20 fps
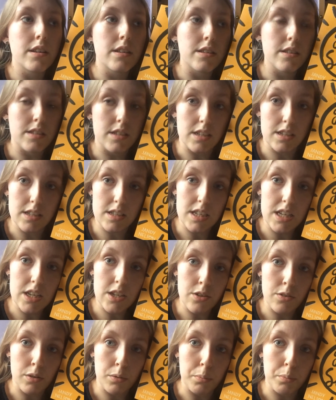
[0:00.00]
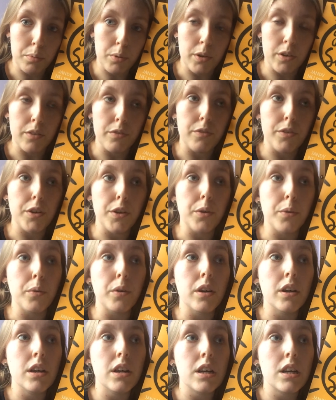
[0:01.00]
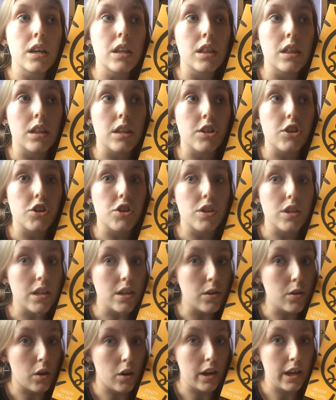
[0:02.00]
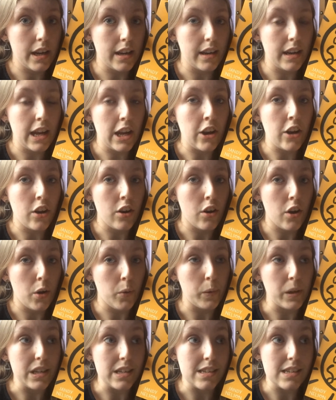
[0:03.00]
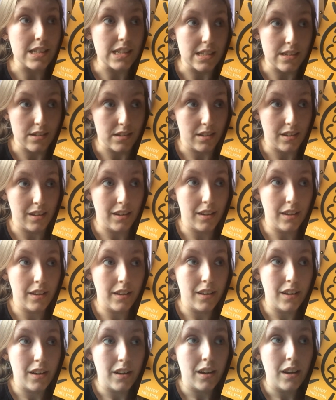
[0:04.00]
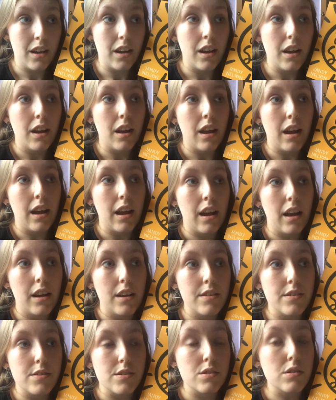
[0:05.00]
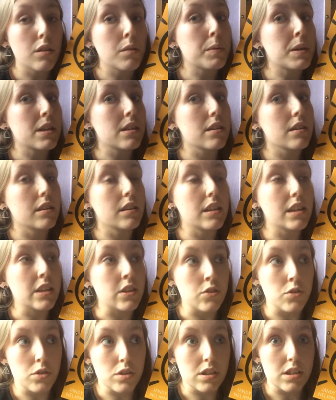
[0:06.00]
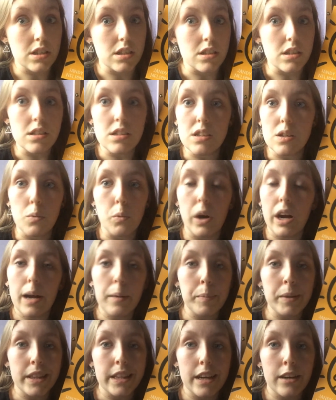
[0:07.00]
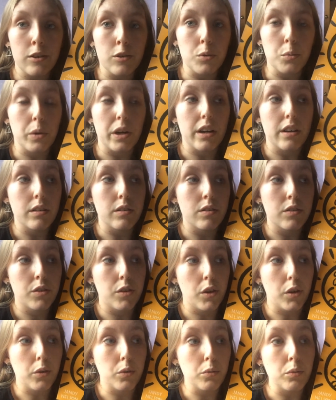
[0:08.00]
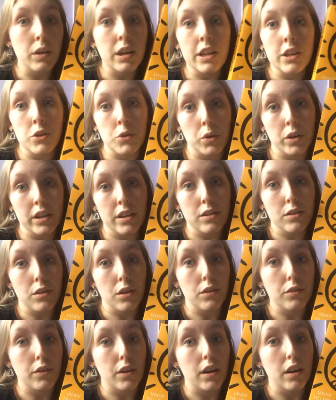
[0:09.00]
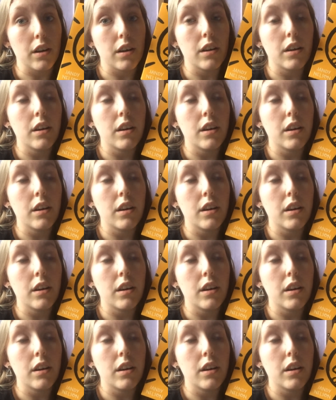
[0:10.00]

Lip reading: 16-year-old point of view that she got in and Noah didn't. So I'm interested to see what happened there as well. So really enjoying it so far.